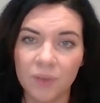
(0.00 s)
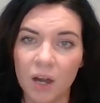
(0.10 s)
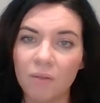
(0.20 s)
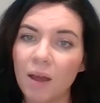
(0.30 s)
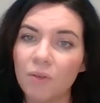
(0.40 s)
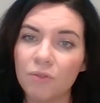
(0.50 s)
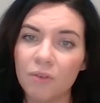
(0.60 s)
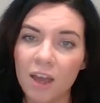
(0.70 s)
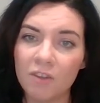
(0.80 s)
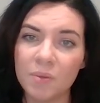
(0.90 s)
Around
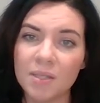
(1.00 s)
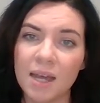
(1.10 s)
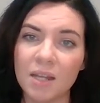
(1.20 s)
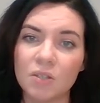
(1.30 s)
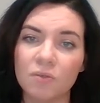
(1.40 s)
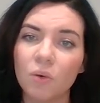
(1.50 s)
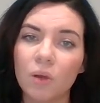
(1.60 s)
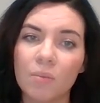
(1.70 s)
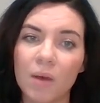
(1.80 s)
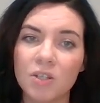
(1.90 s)
5% of
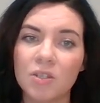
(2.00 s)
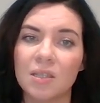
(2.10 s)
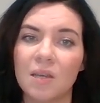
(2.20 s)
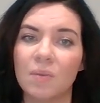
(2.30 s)
all emergency